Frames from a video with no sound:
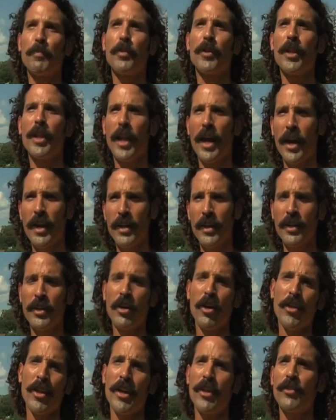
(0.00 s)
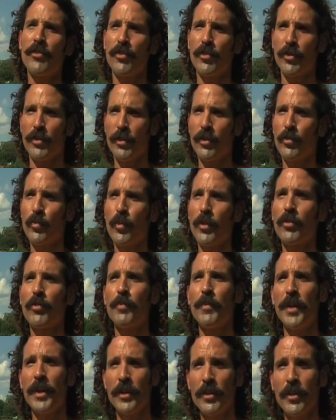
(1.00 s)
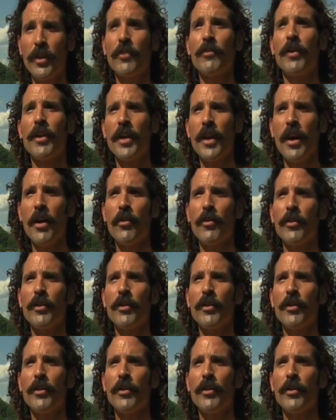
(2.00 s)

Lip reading: planning and all that is what's being done right now.